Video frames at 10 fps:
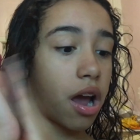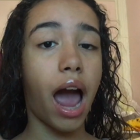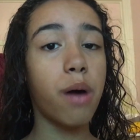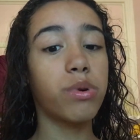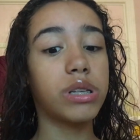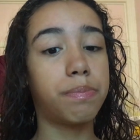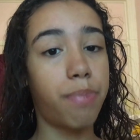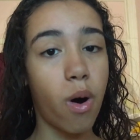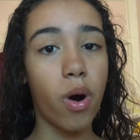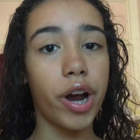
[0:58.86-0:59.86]
I was
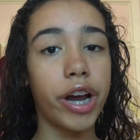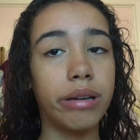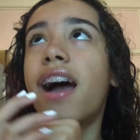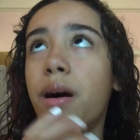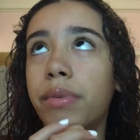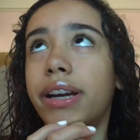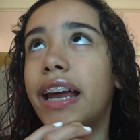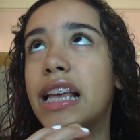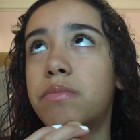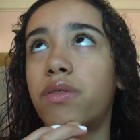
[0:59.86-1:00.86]
born how many
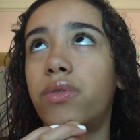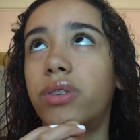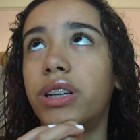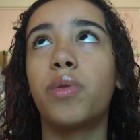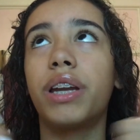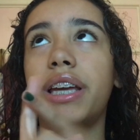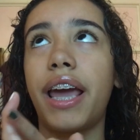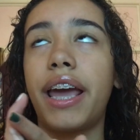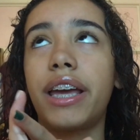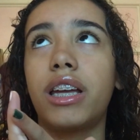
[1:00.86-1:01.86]
days before?
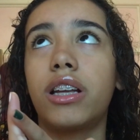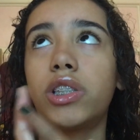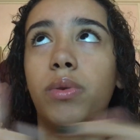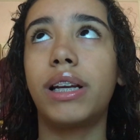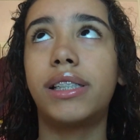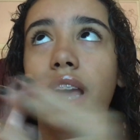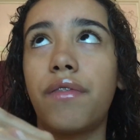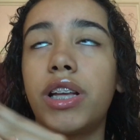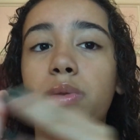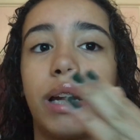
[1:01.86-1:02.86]
28,
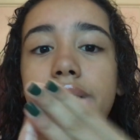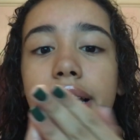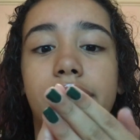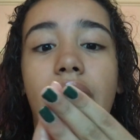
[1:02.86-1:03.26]
27, 26.